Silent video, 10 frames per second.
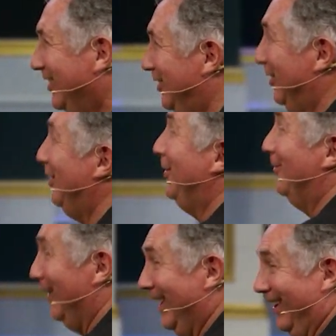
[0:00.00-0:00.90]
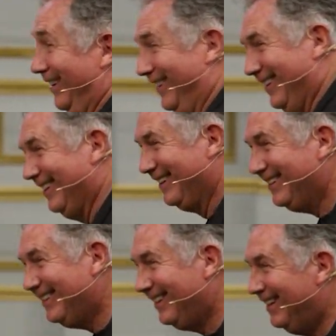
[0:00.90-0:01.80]
you will.
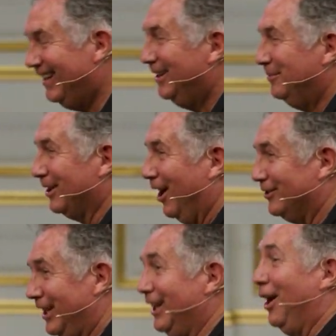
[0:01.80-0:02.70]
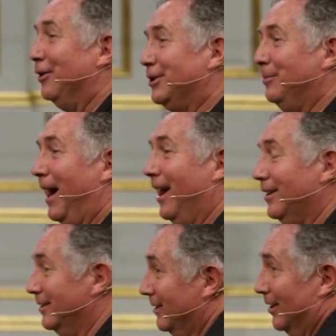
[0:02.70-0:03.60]
Because he goes about
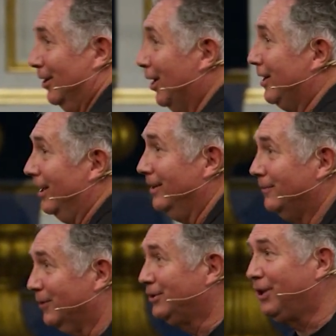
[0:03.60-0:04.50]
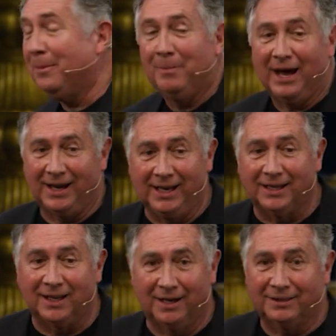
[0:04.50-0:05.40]
looking for somebody he
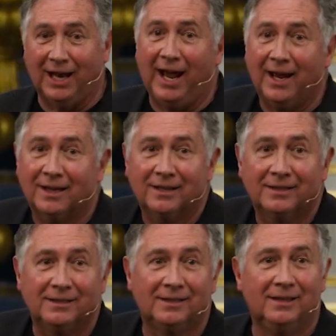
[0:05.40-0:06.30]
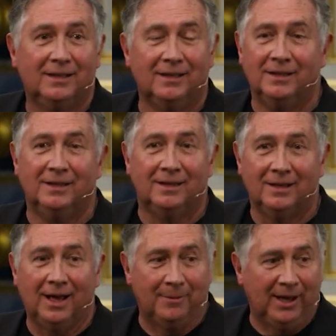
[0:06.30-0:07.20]
can attack
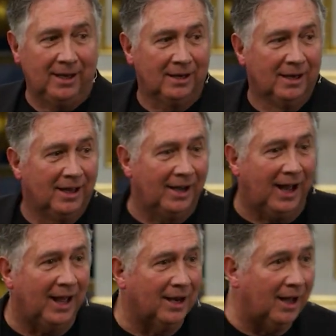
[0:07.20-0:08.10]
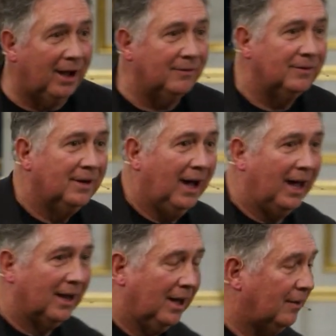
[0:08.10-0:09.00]
Amen. And I love, I
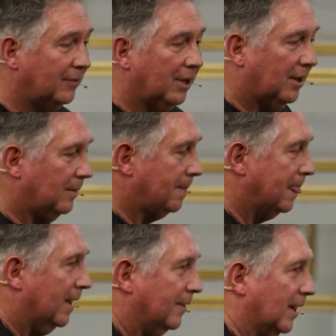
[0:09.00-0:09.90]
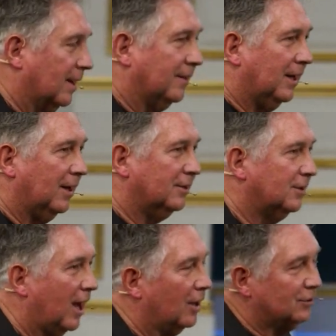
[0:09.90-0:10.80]
love the the, the
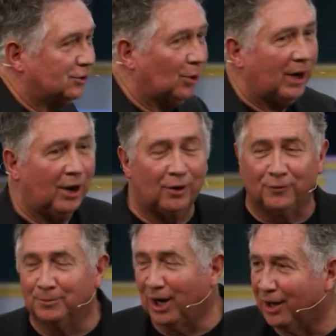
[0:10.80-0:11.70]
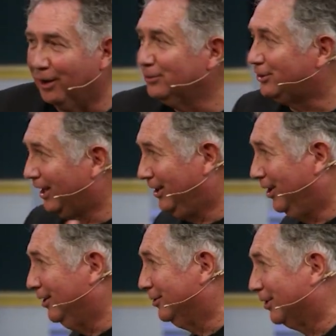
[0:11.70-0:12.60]
uh, story I heard from John Osteen
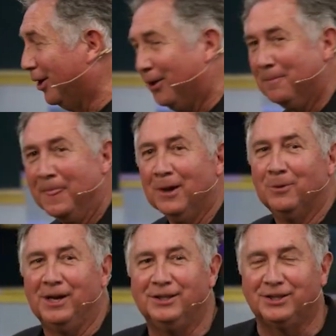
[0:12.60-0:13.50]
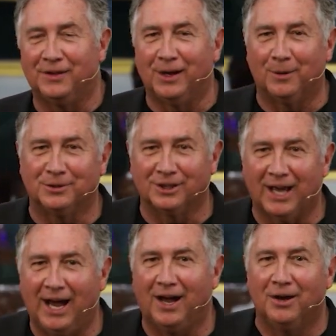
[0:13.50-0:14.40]
years ago when he said there was a
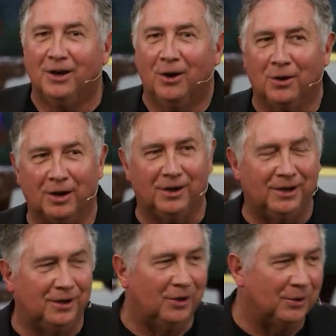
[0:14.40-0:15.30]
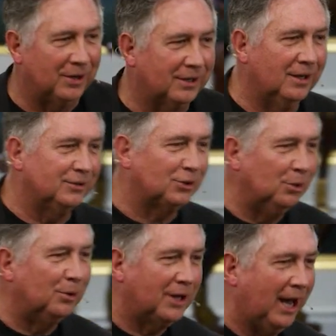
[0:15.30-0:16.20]
guy on a, uh, on a, a,
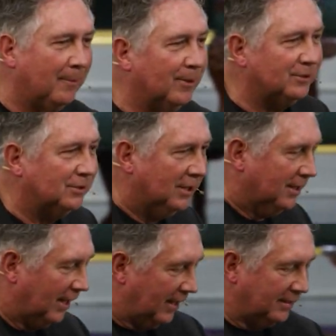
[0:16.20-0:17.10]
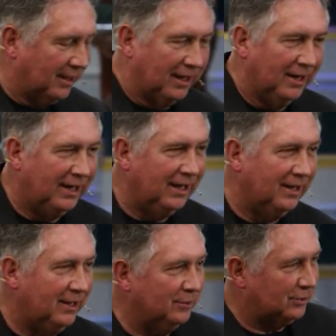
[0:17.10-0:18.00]
school campus and uh, he,
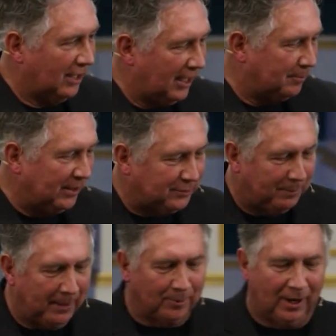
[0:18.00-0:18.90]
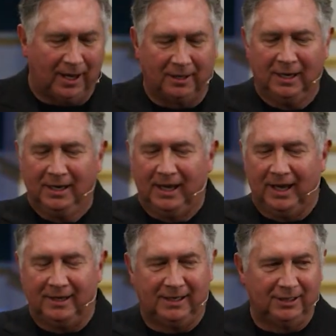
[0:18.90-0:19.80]
he was, had a piece of paper out
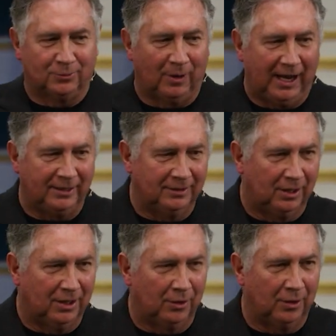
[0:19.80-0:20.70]
and he's writing uh,